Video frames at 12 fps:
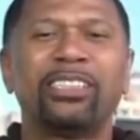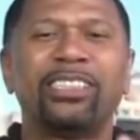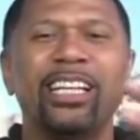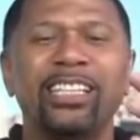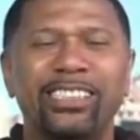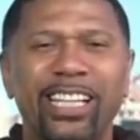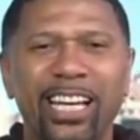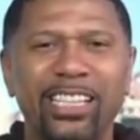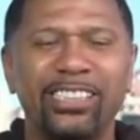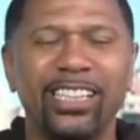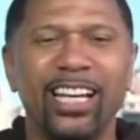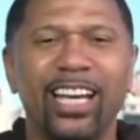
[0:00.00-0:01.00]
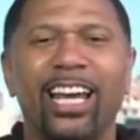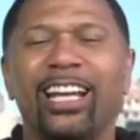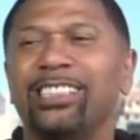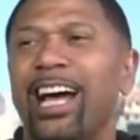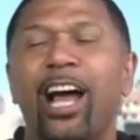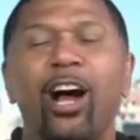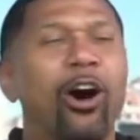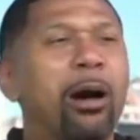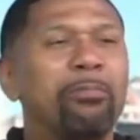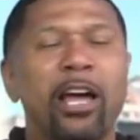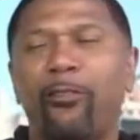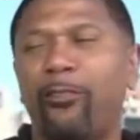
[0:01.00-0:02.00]
sees this, and he's like, oh,
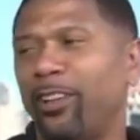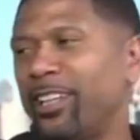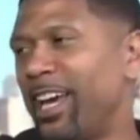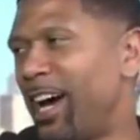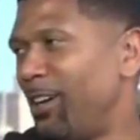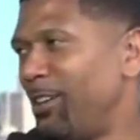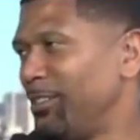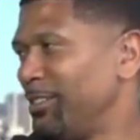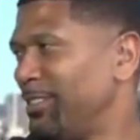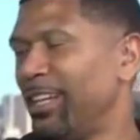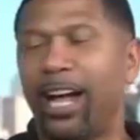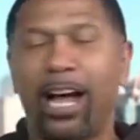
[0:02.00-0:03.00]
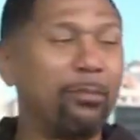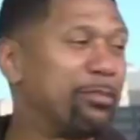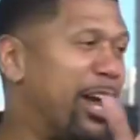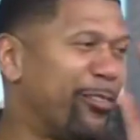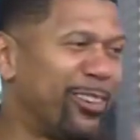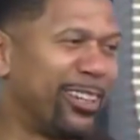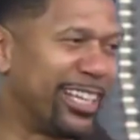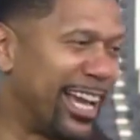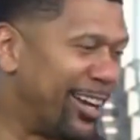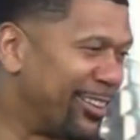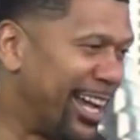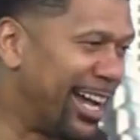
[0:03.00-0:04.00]
I'm definitely out. I'm definitely
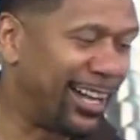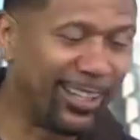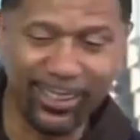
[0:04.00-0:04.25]
out now.